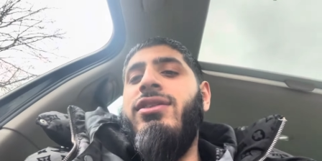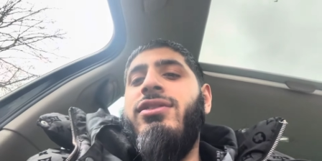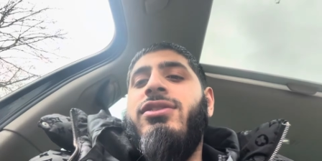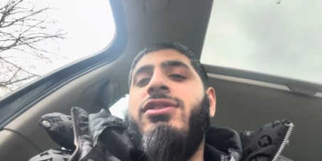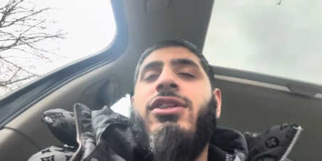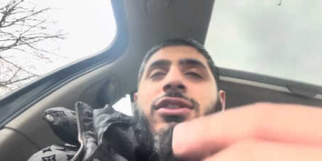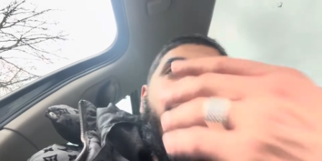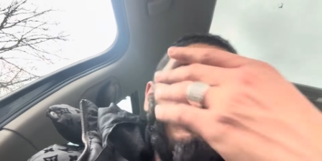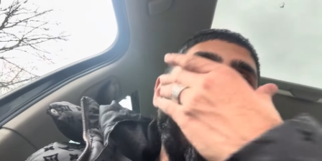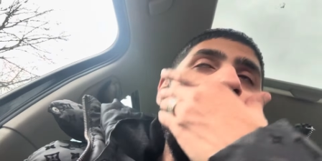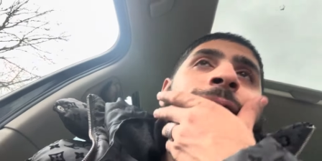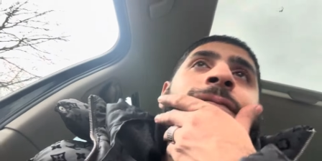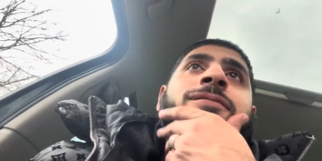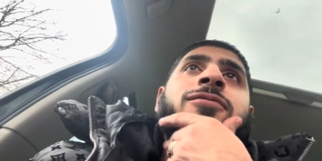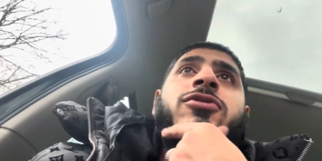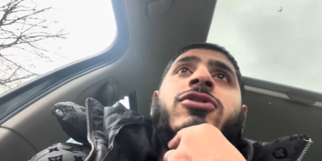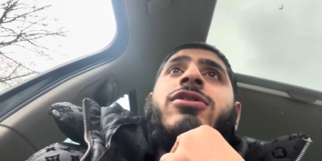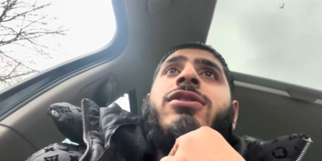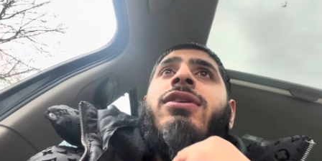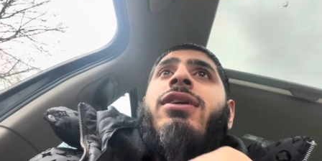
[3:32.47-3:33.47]
and gentlemen,
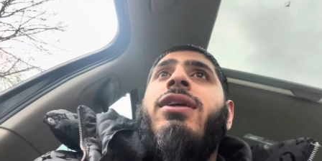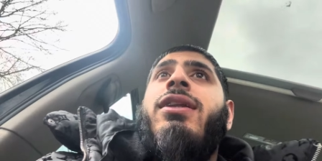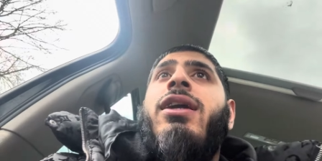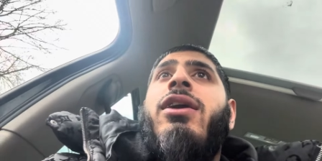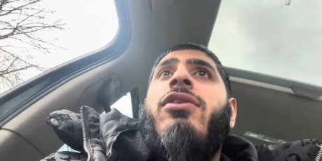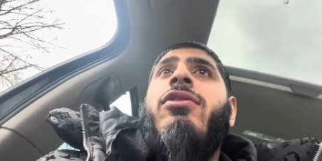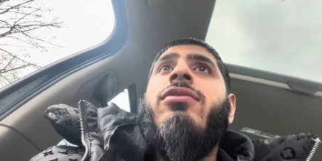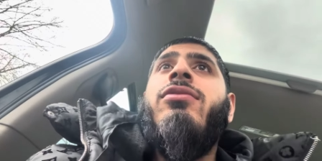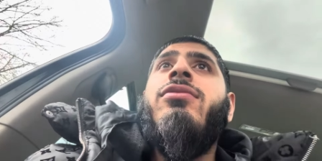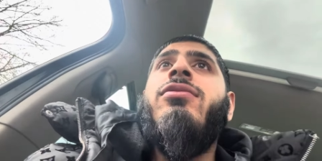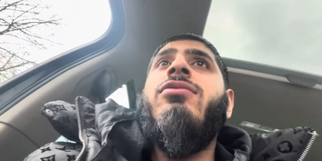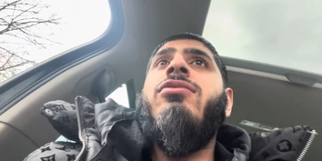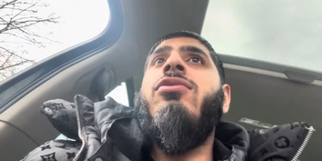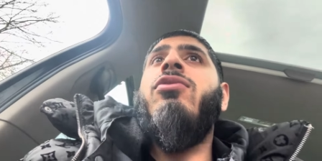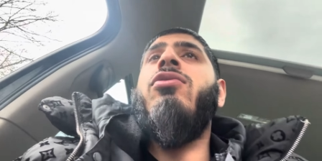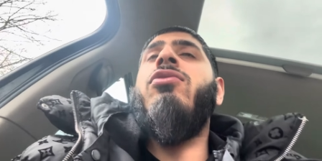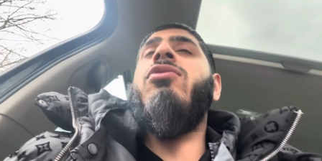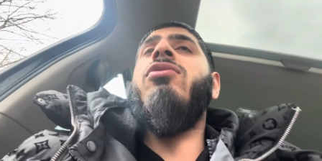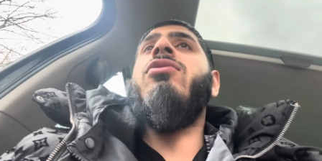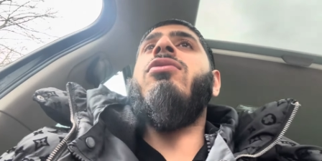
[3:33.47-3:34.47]
just here now.
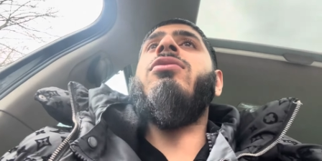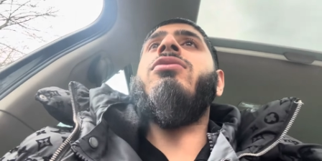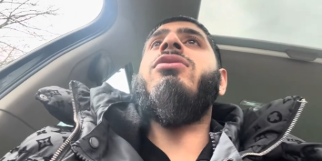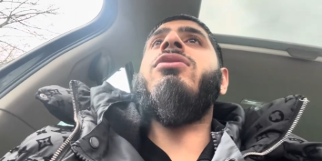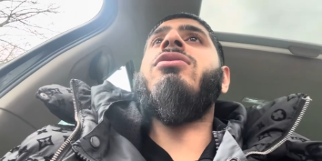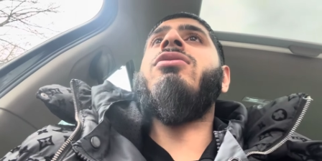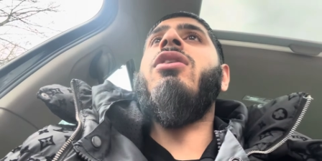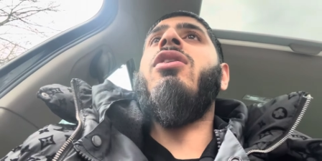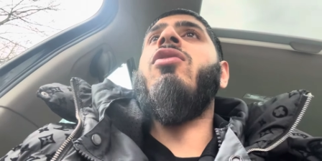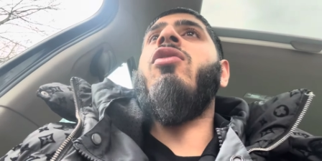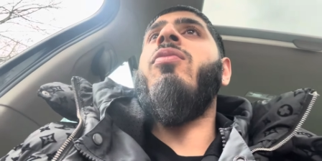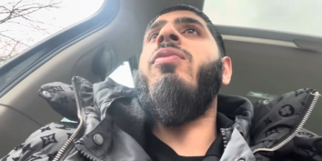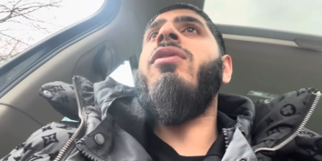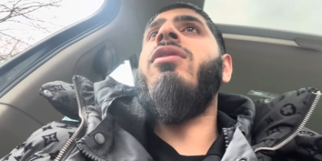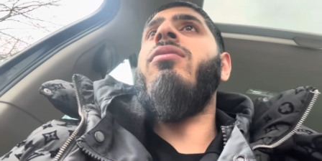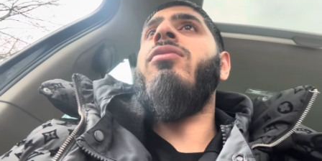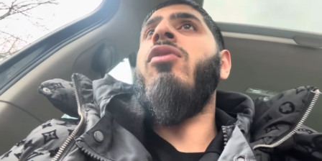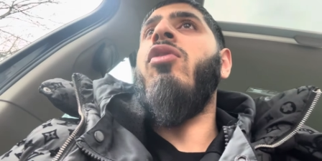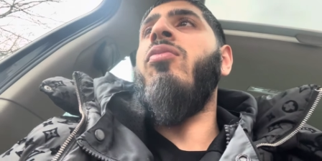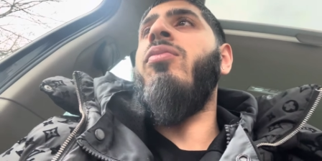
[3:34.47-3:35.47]
Local. Just gotta go pick
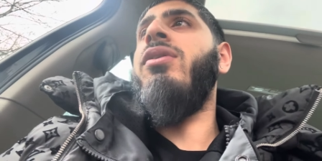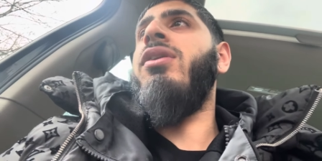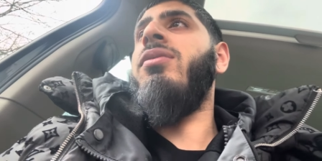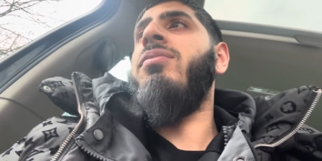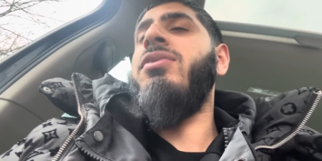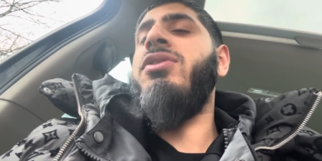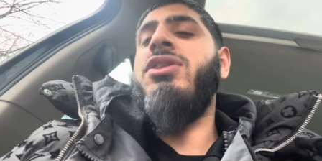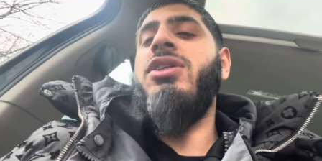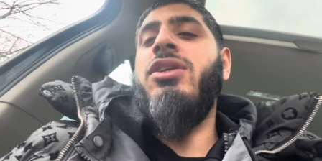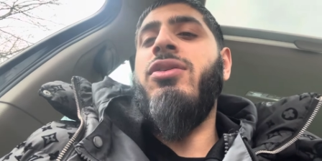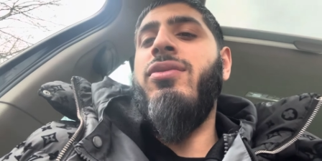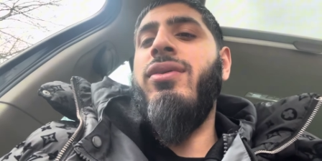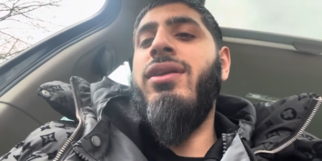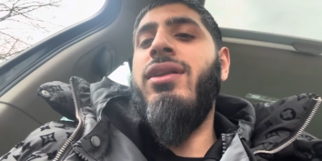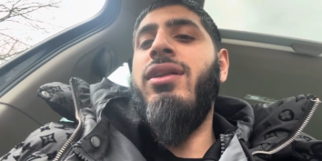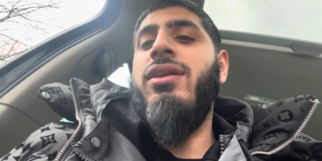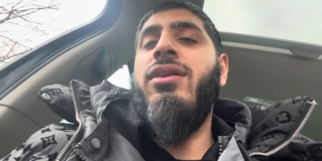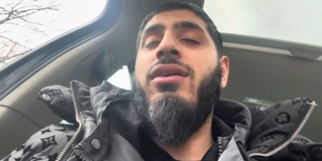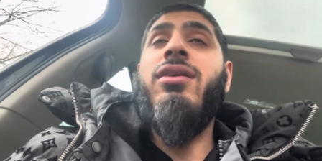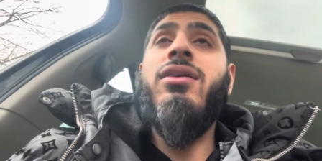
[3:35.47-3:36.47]
up the opening machine
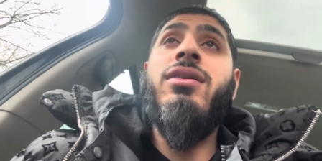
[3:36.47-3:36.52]
quickly.